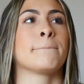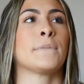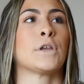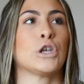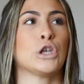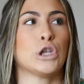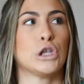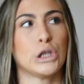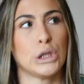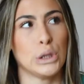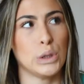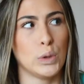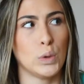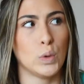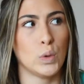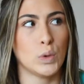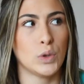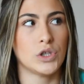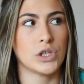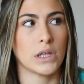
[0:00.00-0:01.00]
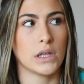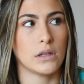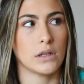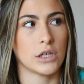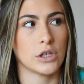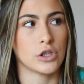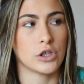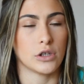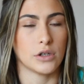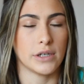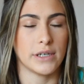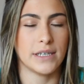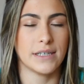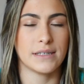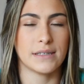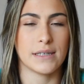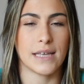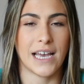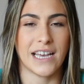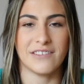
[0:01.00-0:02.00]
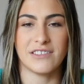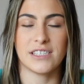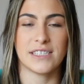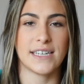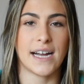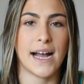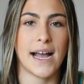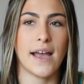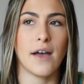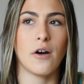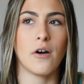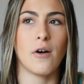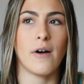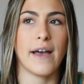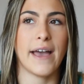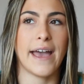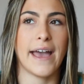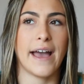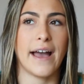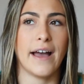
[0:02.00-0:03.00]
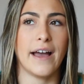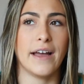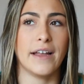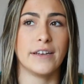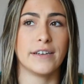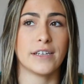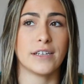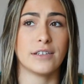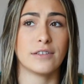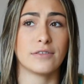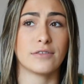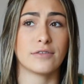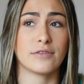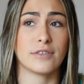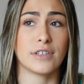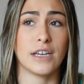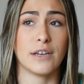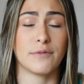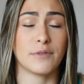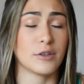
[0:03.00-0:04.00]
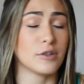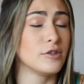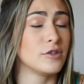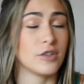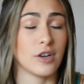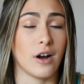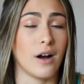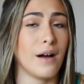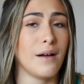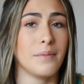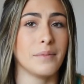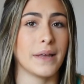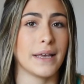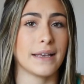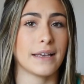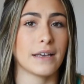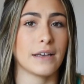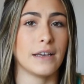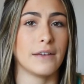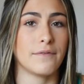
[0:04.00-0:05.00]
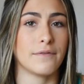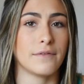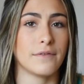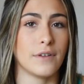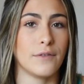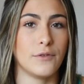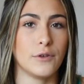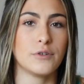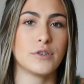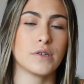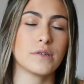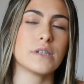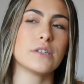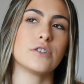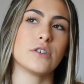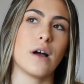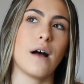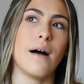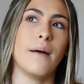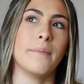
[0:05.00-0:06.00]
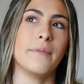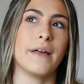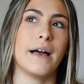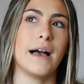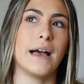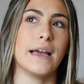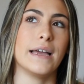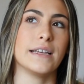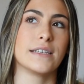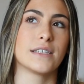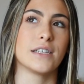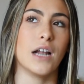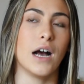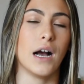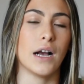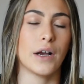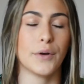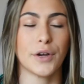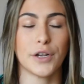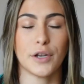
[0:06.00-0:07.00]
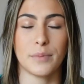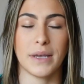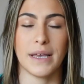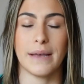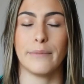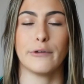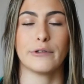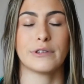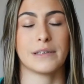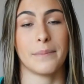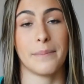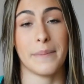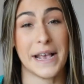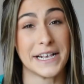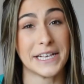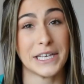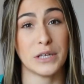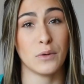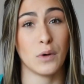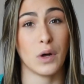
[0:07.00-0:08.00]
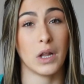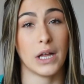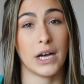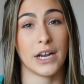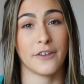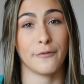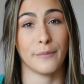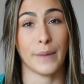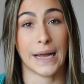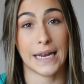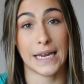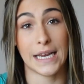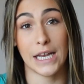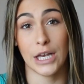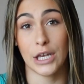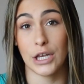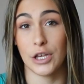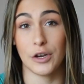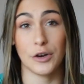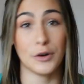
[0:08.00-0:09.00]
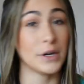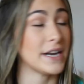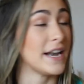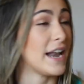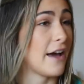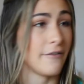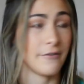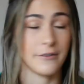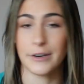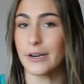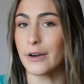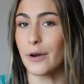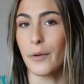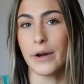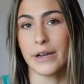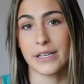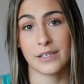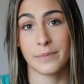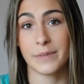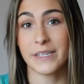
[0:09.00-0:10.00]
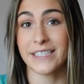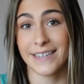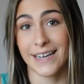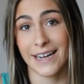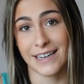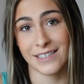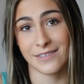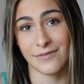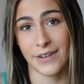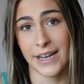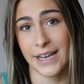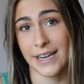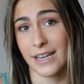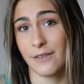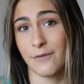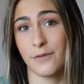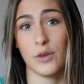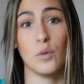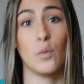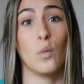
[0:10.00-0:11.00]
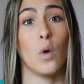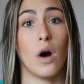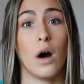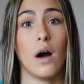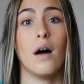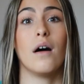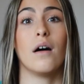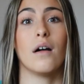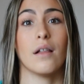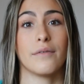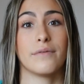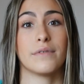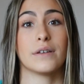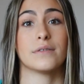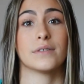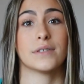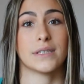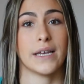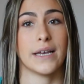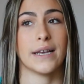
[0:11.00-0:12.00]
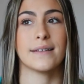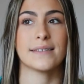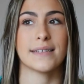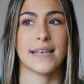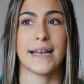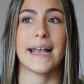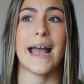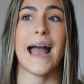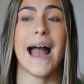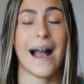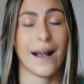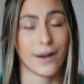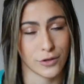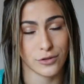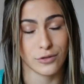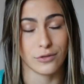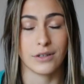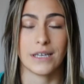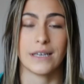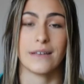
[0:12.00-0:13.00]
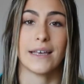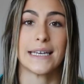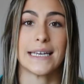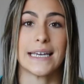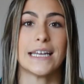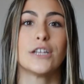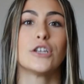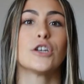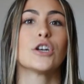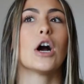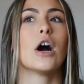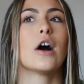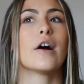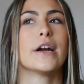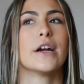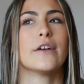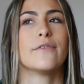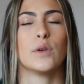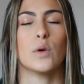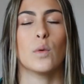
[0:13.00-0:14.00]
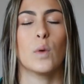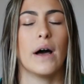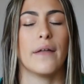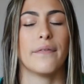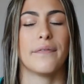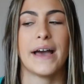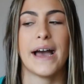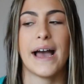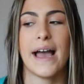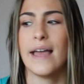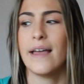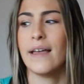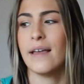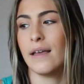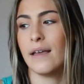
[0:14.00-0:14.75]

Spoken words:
huge luxurious lifestyle, and if your job, like if you choose a job that is not going to be able to make you a lot of money, you're never going to be satisfied if you want all of those things, like actually, like in your heart, if you want that